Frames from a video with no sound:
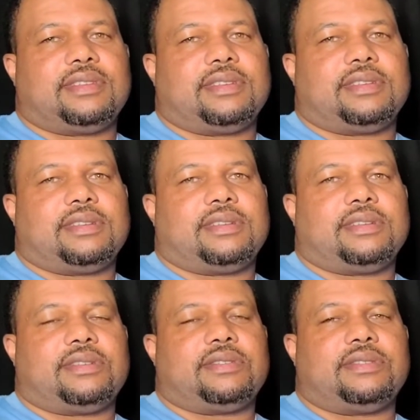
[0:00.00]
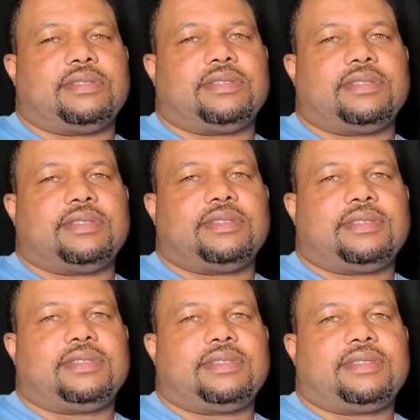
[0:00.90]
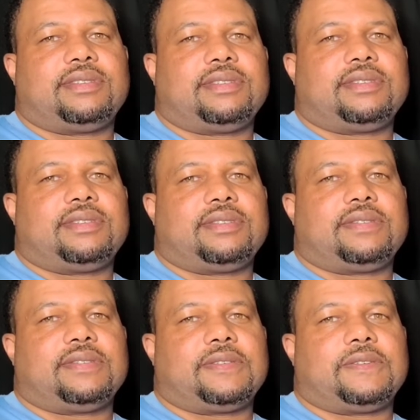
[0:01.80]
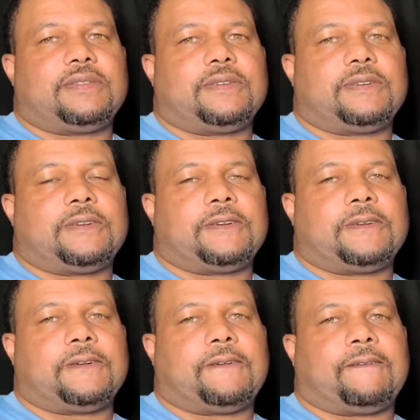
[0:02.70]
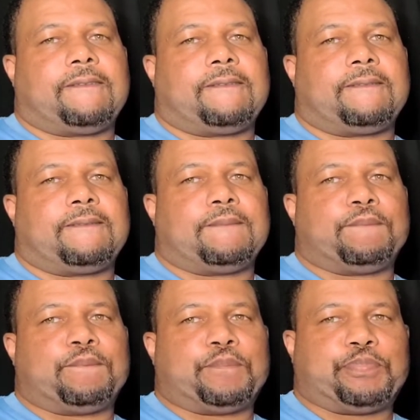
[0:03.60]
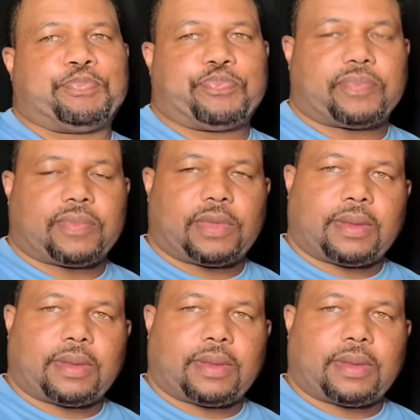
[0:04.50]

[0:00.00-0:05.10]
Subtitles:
(silent)